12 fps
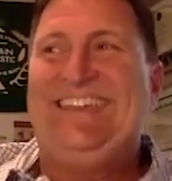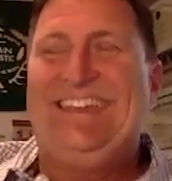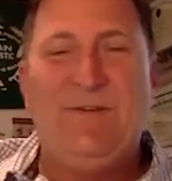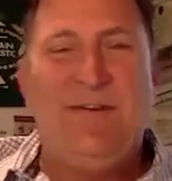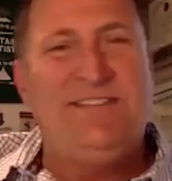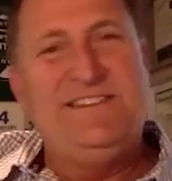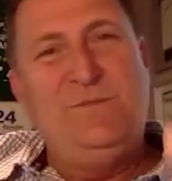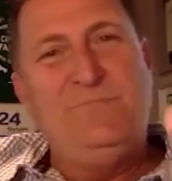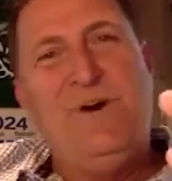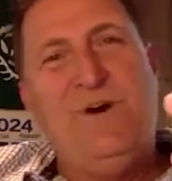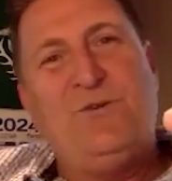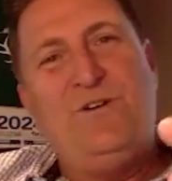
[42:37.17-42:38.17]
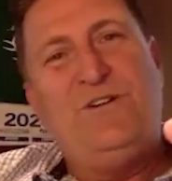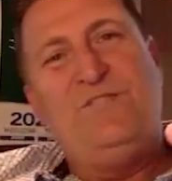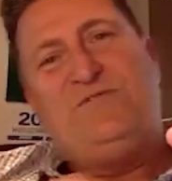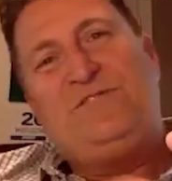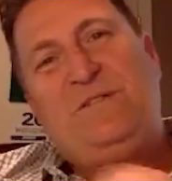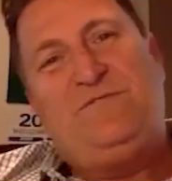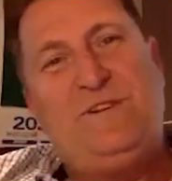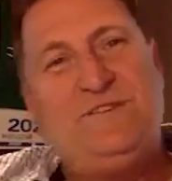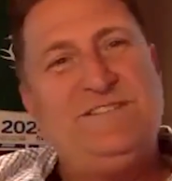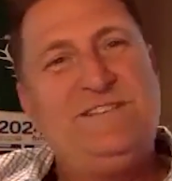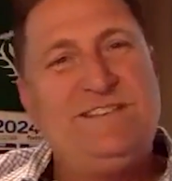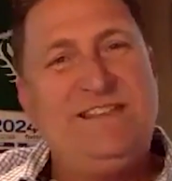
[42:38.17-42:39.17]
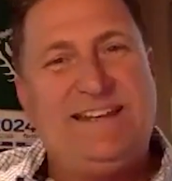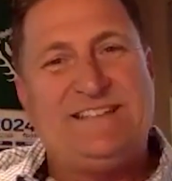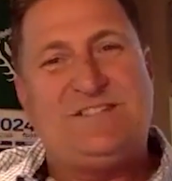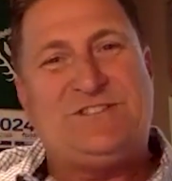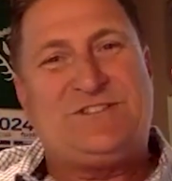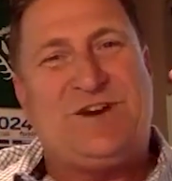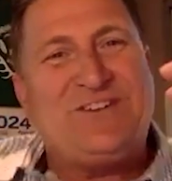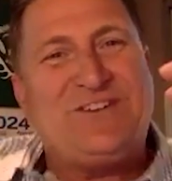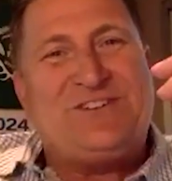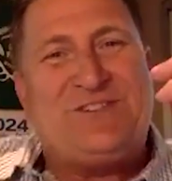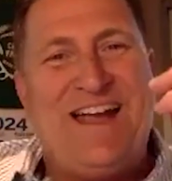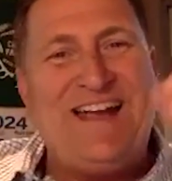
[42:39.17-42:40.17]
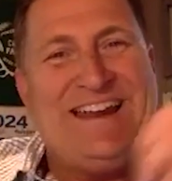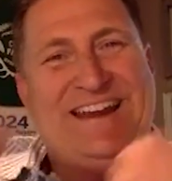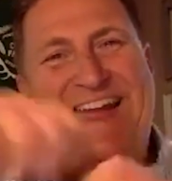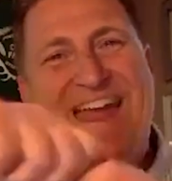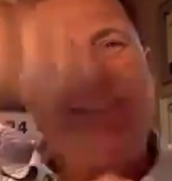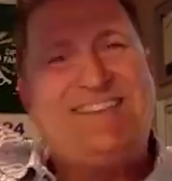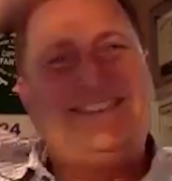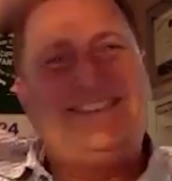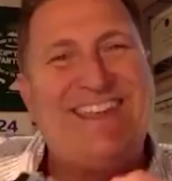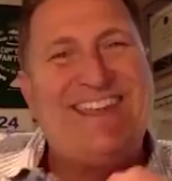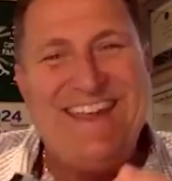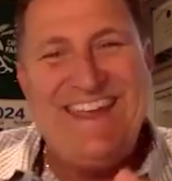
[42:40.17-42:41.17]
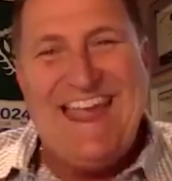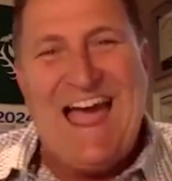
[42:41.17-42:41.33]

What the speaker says: Yeah, we had the little Motorola flip phone that looked like a Star Trek, and it had the thing.